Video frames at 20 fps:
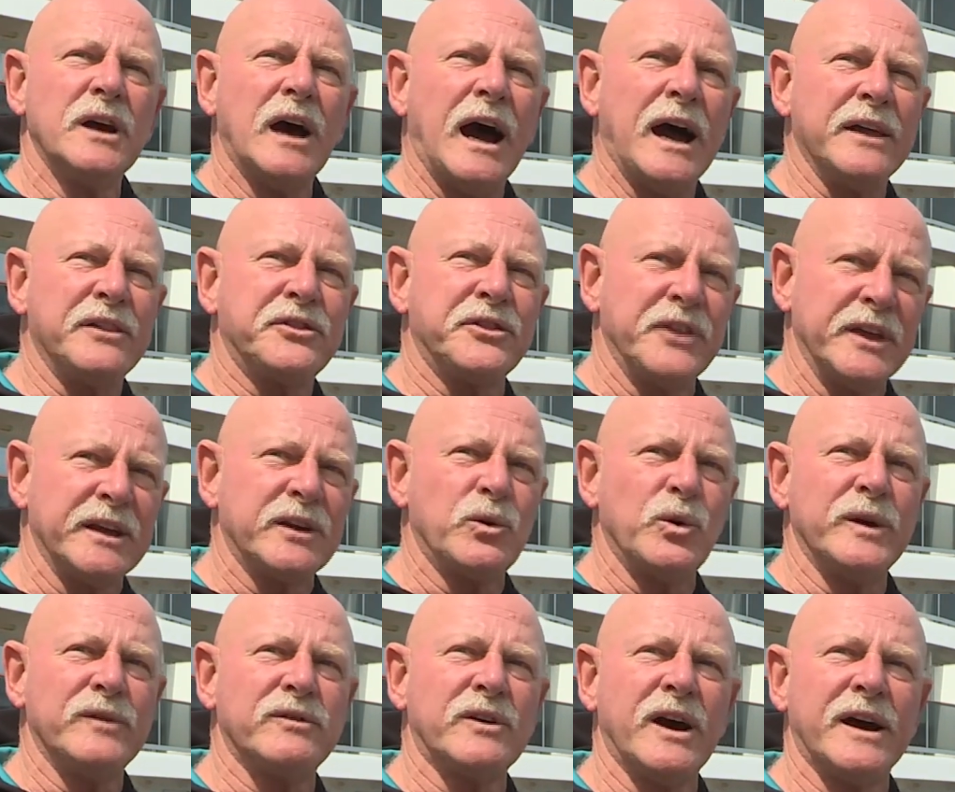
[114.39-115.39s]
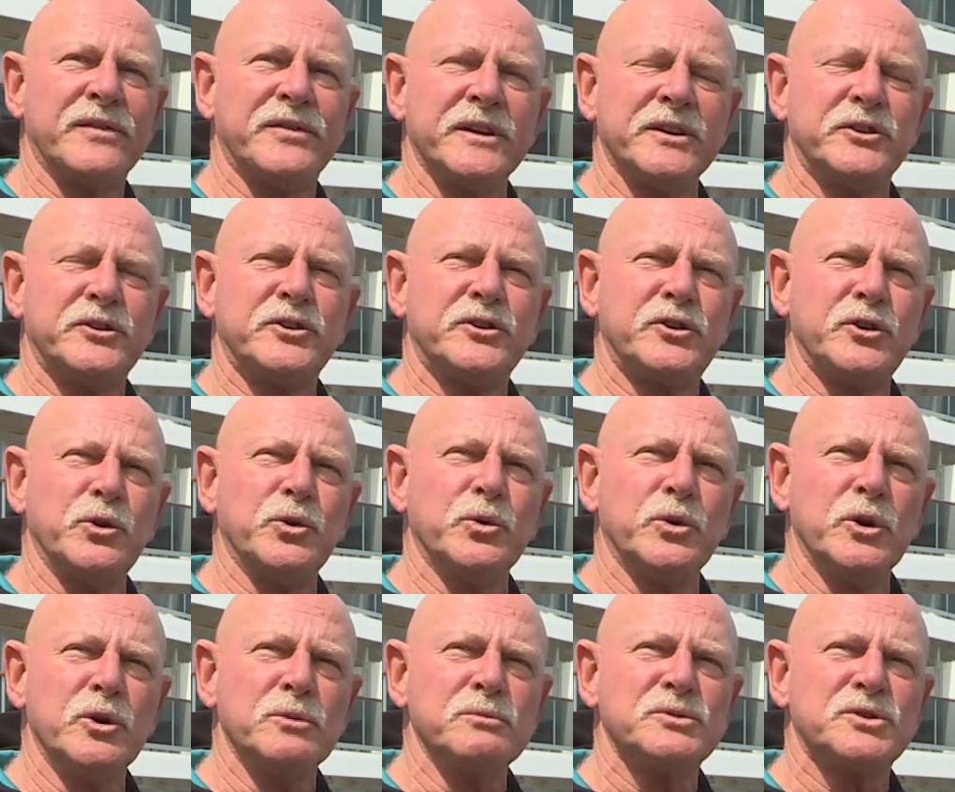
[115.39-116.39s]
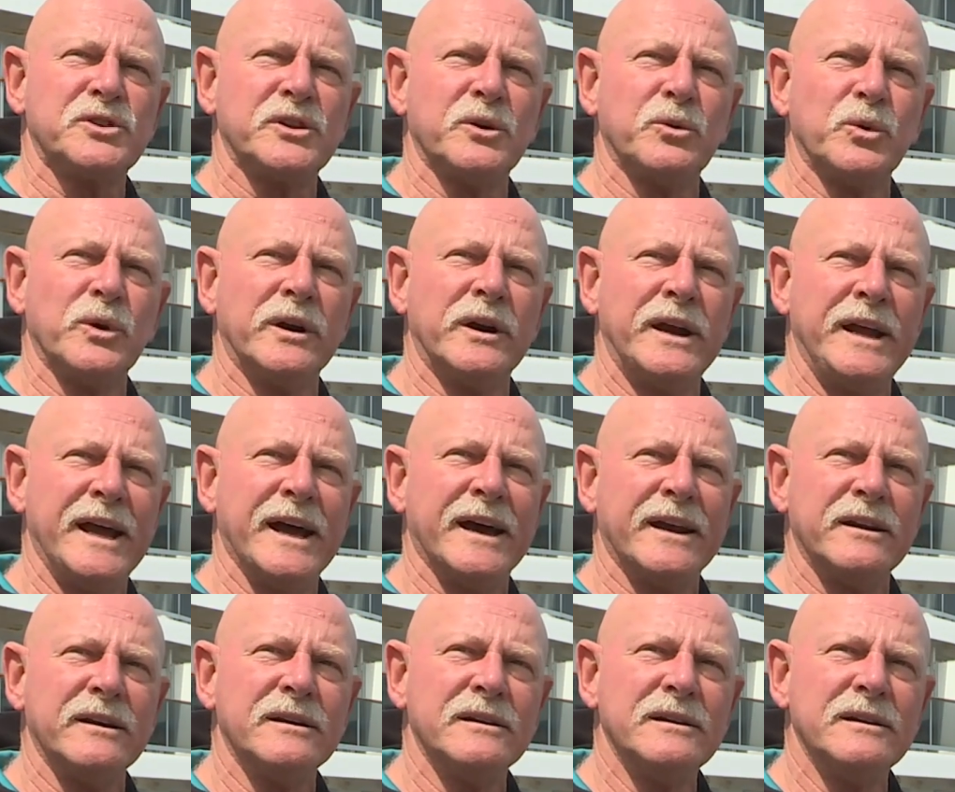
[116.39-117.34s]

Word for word: I think we've got the two rooms that were hit.